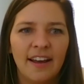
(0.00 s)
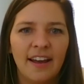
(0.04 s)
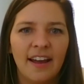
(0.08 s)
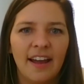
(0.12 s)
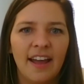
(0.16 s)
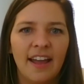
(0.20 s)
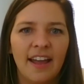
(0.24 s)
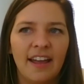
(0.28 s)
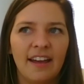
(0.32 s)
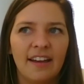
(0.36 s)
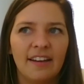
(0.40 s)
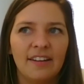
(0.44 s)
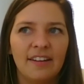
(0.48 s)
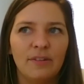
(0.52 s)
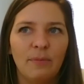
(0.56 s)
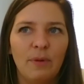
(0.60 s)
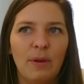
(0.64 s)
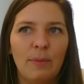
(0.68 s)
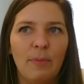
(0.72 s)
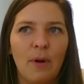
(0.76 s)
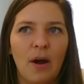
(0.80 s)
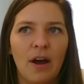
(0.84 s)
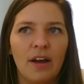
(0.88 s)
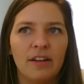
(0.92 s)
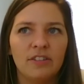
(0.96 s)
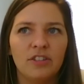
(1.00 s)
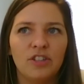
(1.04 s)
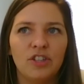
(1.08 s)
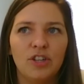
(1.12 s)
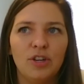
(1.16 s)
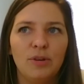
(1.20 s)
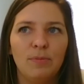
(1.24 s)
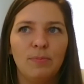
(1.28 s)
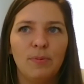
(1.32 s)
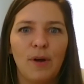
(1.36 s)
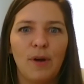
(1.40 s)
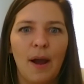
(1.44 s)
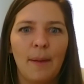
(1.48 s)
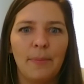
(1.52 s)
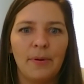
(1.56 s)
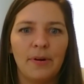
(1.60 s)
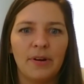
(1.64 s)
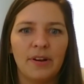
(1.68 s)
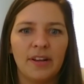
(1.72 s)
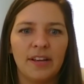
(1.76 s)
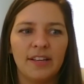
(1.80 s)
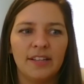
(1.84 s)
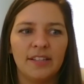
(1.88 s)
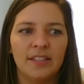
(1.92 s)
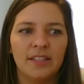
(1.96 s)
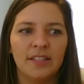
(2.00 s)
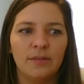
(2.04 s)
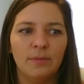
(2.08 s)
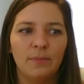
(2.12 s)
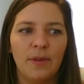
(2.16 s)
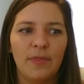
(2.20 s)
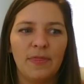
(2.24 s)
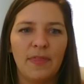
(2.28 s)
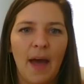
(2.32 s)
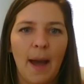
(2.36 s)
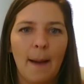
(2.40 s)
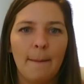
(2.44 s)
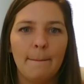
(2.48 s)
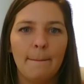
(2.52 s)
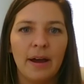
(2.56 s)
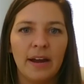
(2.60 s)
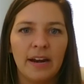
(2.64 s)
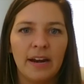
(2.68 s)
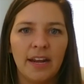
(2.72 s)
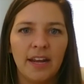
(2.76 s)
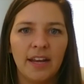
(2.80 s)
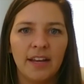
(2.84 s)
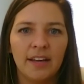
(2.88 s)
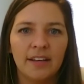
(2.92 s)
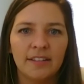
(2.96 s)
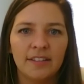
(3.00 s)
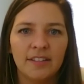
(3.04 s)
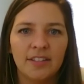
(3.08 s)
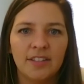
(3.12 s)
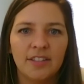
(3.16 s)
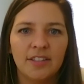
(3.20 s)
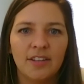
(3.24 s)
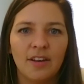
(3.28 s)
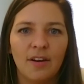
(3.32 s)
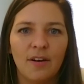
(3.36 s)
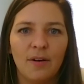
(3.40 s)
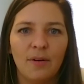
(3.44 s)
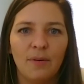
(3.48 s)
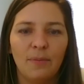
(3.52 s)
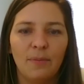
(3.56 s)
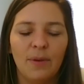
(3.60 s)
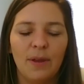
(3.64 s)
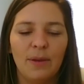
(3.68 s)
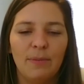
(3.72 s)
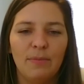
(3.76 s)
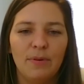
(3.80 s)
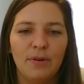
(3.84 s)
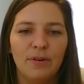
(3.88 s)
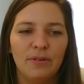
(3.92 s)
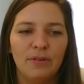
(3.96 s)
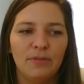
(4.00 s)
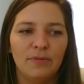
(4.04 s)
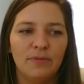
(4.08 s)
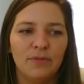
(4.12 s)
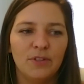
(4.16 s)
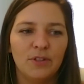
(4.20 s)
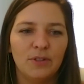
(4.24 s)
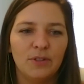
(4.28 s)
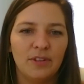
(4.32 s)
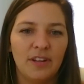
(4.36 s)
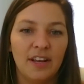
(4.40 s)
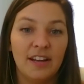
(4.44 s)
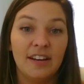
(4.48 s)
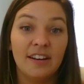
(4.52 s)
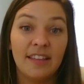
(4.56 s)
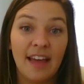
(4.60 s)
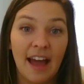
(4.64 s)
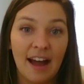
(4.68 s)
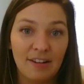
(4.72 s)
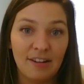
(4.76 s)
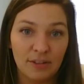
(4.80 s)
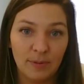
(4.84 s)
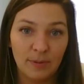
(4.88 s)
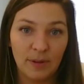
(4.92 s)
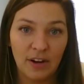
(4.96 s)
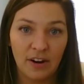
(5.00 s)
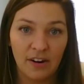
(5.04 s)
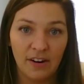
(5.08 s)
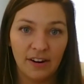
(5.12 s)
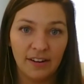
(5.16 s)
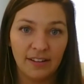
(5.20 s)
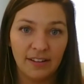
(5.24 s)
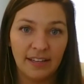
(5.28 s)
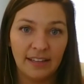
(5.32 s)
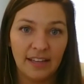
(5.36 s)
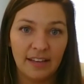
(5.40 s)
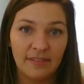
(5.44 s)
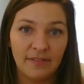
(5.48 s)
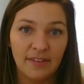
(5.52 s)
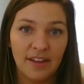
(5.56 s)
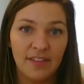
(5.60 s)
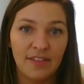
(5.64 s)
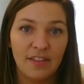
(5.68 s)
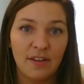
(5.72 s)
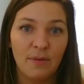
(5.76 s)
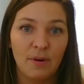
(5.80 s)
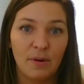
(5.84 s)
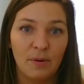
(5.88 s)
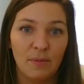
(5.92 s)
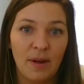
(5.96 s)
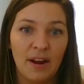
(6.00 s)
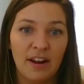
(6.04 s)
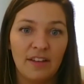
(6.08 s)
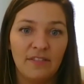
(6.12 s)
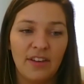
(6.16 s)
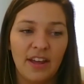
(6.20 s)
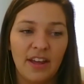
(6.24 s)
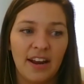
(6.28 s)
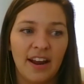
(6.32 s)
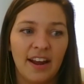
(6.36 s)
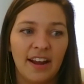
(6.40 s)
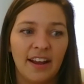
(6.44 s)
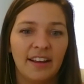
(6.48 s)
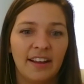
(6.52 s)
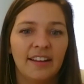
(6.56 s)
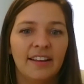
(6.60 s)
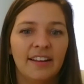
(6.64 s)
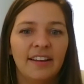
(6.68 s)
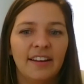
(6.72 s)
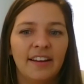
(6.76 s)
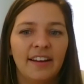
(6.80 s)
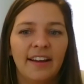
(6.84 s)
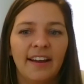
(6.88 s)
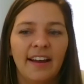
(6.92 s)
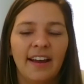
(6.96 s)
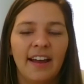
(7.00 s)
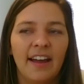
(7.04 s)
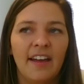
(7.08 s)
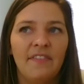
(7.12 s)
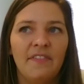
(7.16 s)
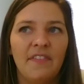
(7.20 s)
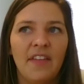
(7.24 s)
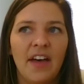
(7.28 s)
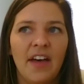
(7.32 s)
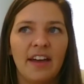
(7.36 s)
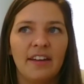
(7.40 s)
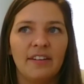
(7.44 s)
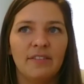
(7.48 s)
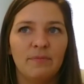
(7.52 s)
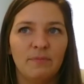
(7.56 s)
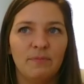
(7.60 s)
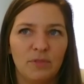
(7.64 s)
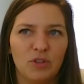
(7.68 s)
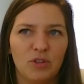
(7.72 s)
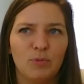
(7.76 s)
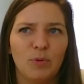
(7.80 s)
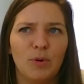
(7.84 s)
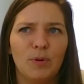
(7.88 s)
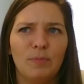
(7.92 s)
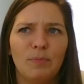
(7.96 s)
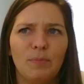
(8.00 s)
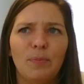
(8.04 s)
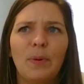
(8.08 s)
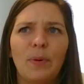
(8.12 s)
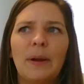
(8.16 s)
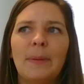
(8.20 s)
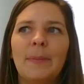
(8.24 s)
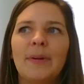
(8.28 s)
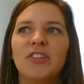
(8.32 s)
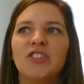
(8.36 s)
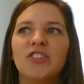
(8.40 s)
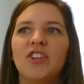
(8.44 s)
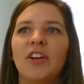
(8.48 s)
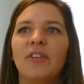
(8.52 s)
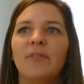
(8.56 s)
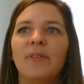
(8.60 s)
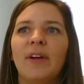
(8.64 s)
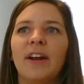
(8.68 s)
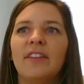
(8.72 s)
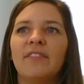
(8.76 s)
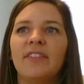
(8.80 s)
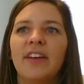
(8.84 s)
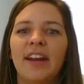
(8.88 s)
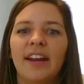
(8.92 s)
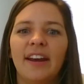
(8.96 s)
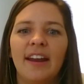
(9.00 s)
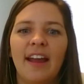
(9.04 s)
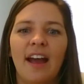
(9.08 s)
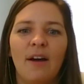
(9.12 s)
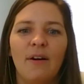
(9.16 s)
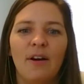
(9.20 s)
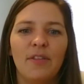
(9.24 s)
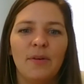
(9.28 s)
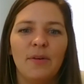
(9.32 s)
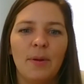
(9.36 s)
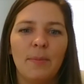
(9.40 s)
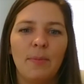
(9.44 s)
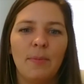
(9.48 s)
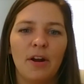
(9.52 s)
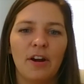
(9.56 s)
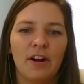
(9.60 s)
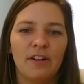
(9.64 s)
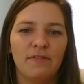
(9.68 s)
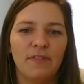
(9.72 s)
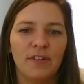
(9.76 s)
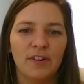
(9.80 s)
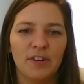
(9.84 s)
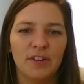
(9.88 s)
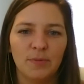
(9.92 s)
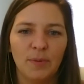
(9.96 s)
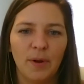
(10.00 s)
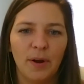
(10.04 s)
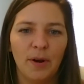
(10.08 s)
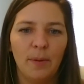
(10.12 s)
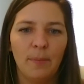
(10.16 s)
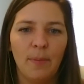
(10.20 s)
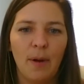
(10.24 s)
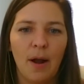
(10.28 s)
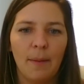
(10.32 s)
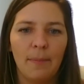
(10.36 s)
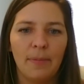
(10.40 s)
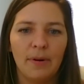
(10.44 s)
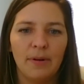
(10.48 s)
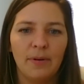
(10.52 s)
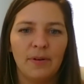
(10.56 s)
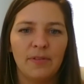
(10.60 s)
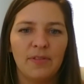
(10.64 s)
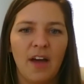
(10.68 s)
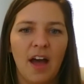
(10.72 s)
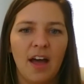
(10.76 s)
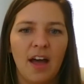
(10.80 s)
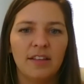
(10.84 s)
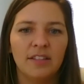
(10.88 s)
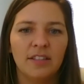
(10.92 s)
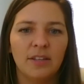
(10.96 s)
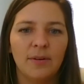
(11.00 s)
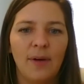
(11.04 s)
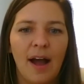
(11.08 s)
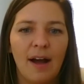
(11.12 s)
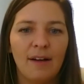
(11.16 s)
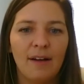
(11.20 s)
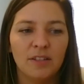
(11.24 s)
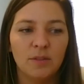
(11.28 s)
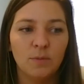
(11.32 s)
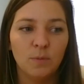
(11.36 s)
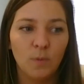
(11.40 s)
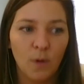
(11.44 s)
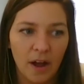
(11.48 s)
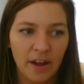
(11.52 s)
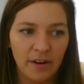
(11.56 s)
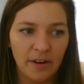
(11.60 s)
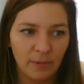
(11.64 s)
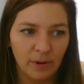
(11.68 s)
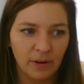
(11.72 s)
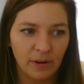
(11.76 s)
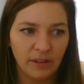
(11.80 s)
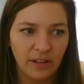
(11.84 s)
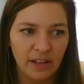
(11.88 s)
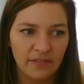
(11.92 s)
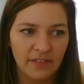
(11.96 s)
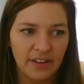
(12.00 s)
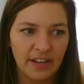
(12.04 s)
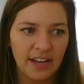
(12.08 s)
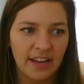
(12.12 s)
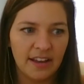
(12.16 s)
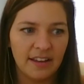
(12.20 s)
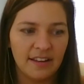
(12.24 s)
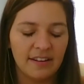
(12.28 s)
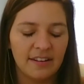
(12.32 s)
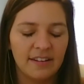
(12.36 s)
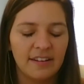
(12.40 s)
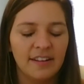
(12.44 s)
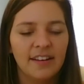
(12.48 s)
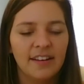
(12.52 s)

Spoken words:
And we bought 2 properties with that money. So we moved into the house we currently live in that we're renovating, and then, which we're pretty much done renovating now. And then we bought our first rental property with that. So house 1 we're living in,